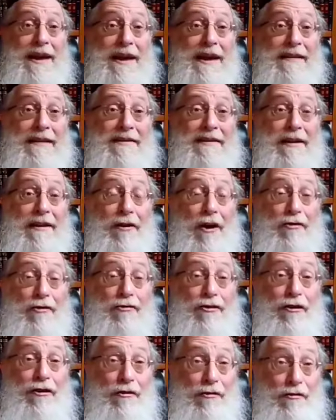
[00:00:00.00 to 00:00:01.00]
is a
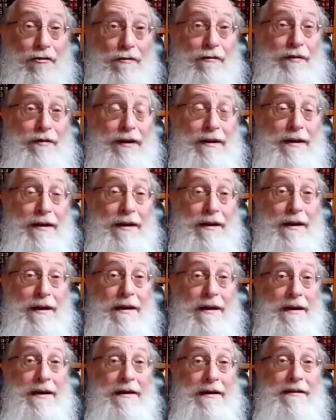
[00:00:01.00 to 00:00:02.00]
loshen tshuva,
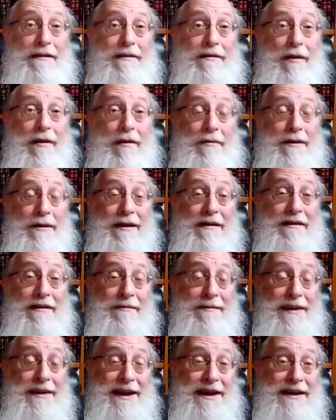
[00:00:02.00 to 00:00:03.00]
so it's
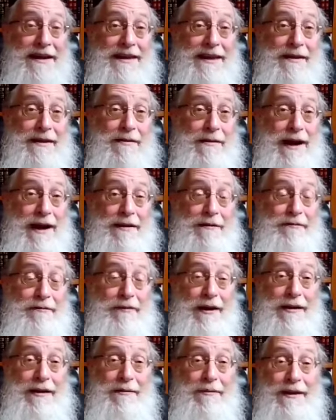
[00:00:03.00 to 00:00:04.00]
immediately
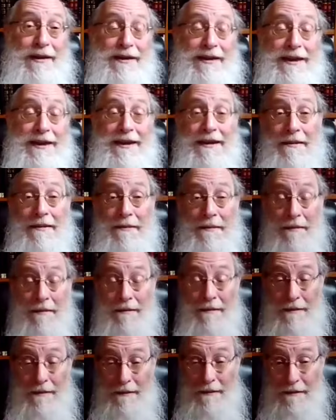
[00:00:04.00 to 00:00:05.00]
qualified with the
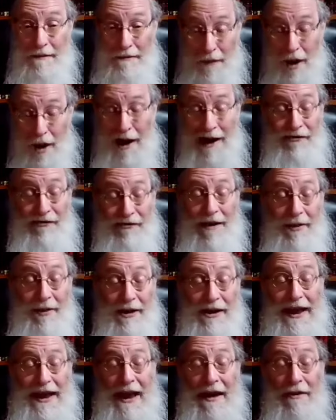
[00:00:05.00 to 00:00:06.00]
Mo Hashem
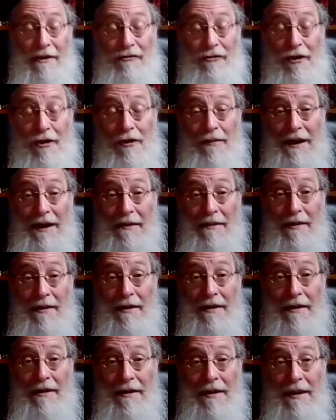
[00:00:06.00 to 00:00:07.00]
Elikecha
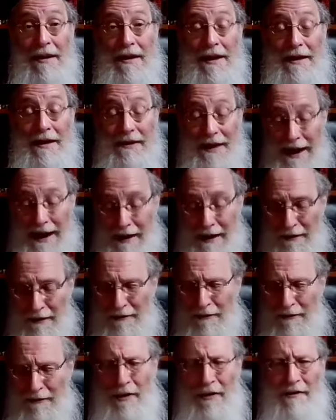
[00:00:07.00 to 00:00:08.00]
Shoel that
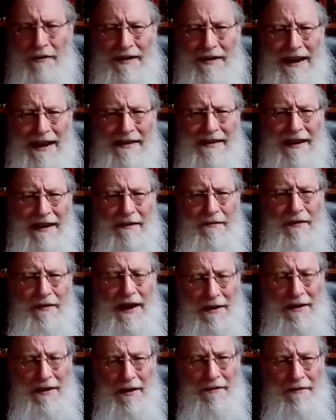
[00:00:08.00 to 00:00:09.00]
Hakadosh Baruch Hu is asking for
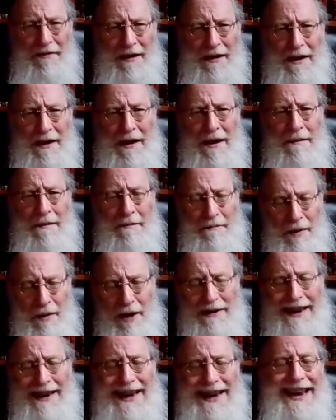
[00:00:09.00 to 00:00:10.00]
anova,
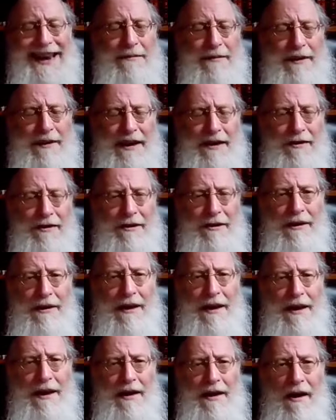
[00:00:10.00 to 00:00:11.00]
but ki'im liyira.
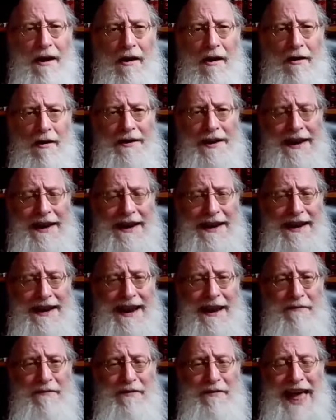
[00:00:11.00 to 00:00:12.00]
Only
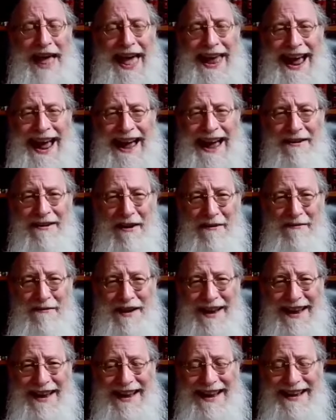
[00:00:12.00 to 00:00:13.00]
if that
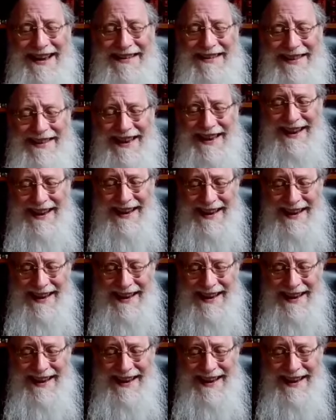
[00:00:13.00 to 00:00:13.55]
anova is going